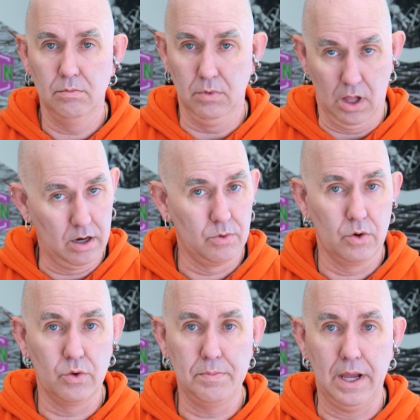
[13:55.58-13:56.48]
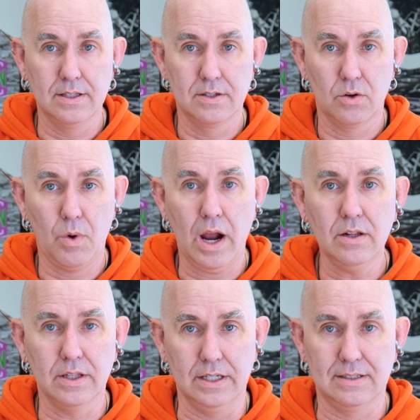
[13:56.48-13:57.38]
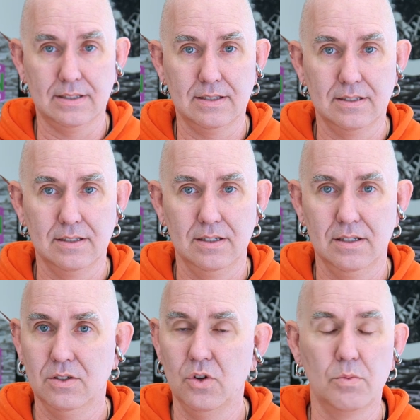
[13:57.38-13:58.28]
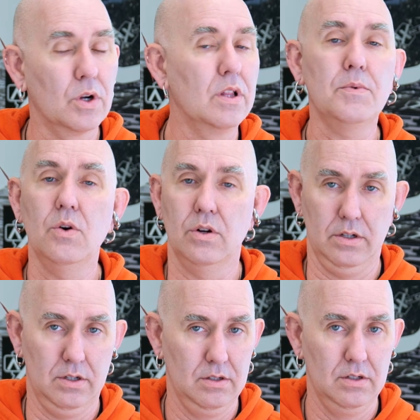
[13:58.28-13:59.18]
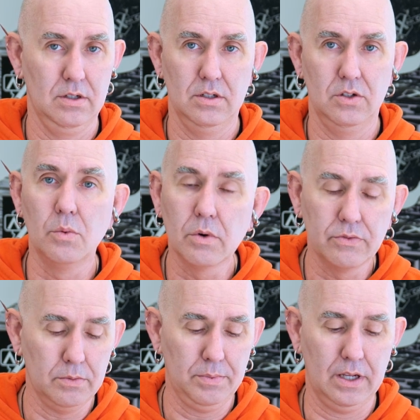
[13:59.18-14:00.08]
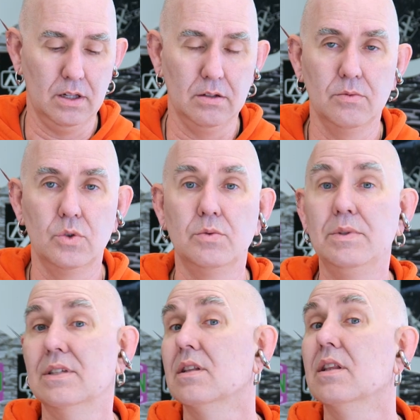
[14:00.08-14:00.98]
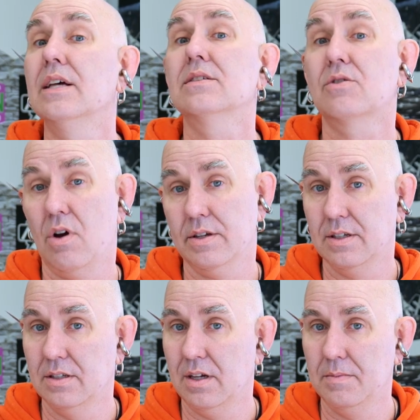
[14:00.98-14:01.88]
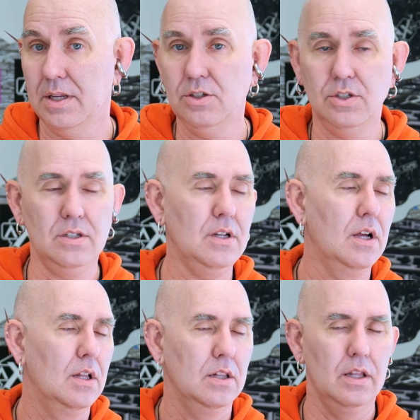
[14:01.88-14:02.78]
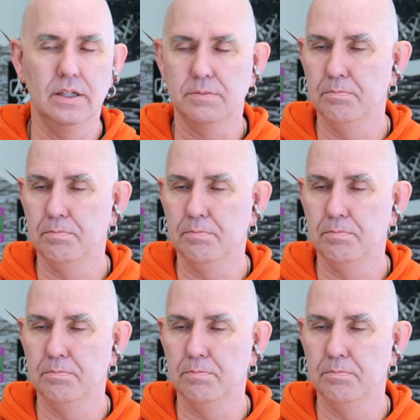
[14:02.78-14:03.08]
a lot of rotary pens are wireless. No more clip cord, no more foot pedal, which means less cross-contamination, less